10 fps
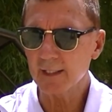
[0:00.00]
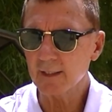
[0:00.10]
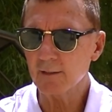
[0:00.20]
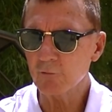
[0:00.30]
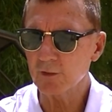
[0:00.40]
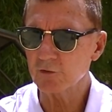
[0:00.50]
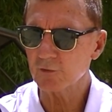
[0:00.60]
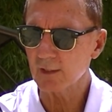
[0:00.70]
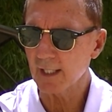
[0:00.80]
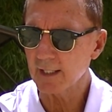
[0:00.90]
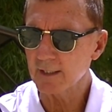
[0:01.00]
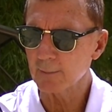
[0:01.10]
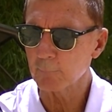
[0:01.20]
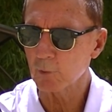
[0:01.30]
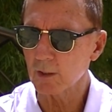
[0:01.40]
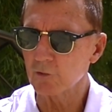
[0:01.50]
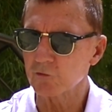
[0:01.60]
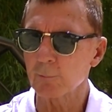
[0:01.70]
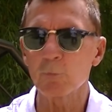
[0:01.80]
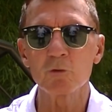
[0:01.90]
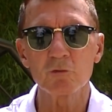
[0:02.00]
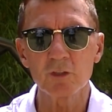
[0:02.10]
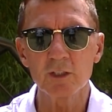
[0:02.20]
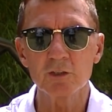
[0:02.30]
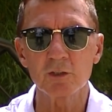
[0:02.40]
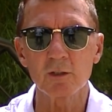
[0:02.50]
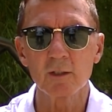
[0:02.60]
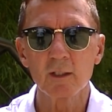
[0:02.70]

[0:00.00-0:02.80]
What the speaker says: cover this a lot in the book as the procedure